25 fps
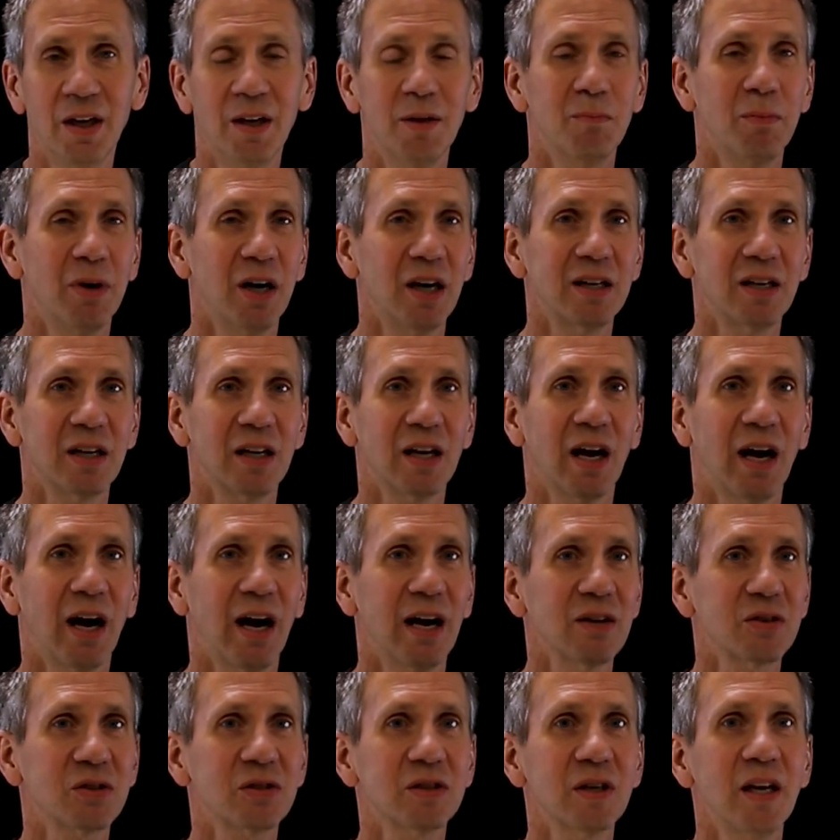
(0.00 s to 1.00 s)
but
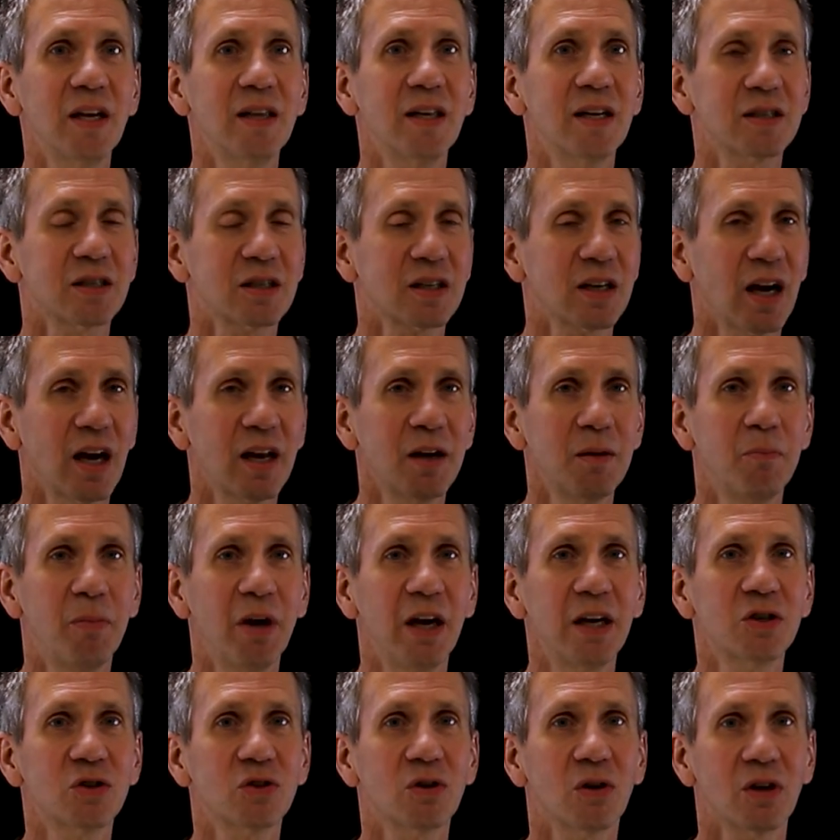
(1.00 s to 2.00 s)
I'll say that's kind of
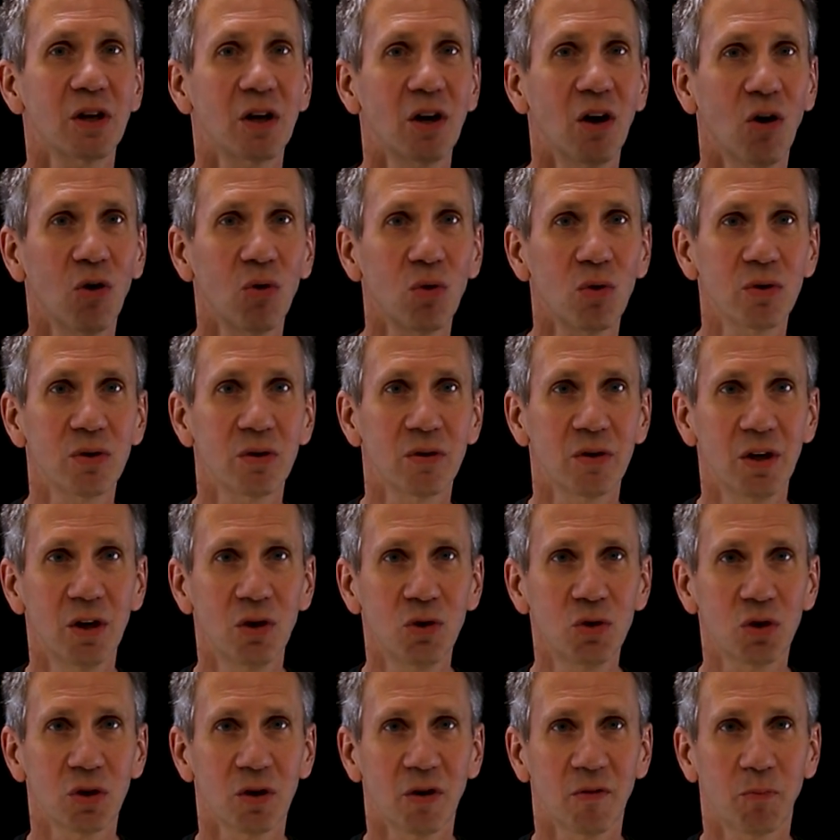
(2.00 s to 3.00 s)
based on an older
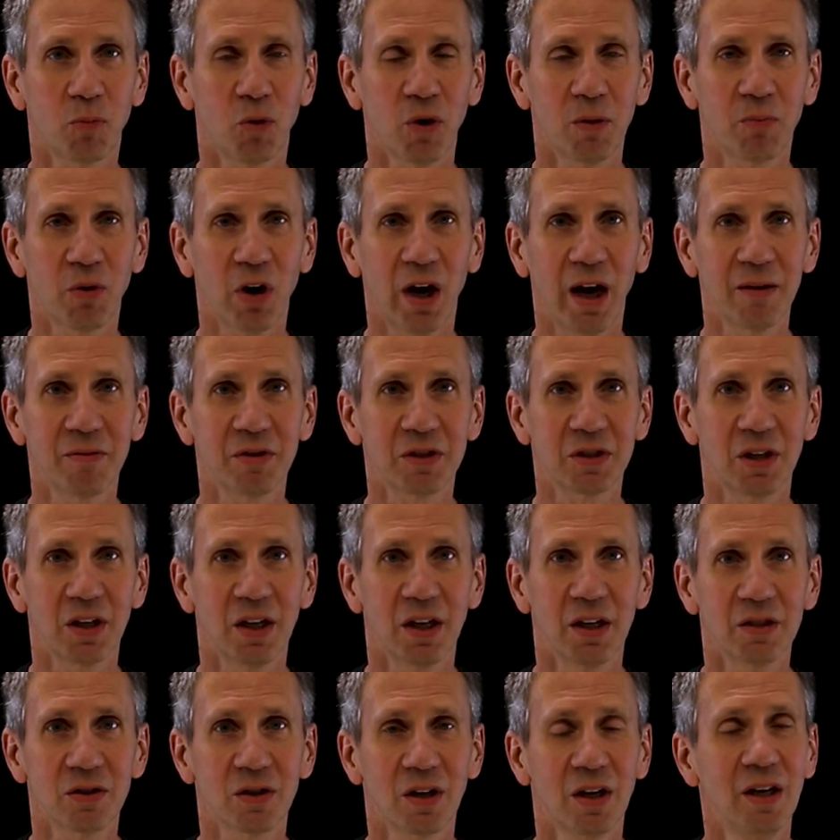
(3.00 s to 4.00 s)
notion of what privacy
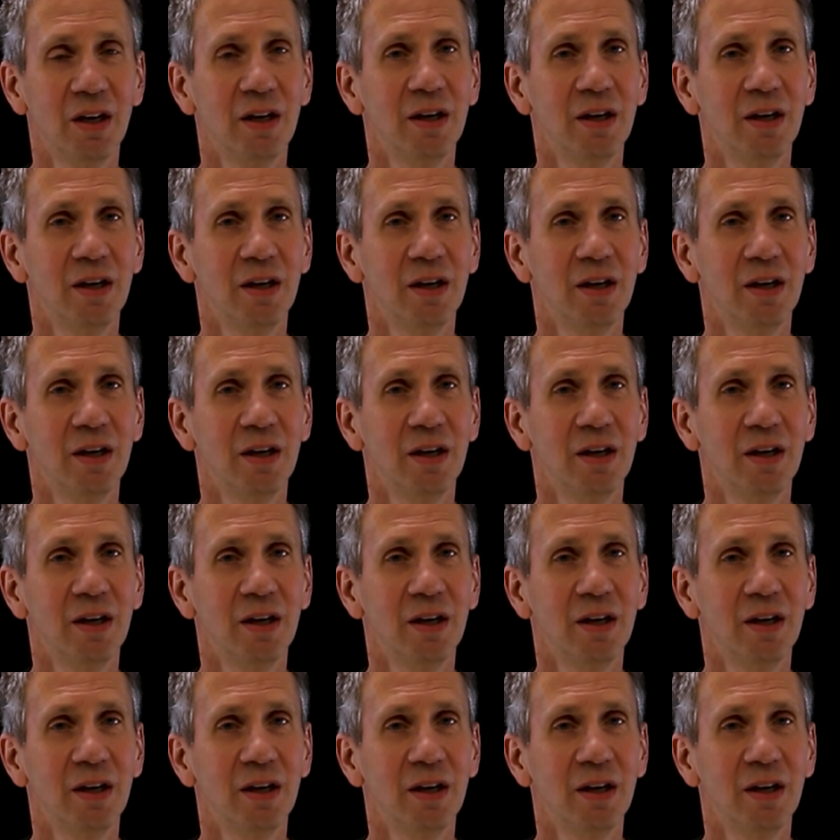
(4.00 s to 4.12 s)
is.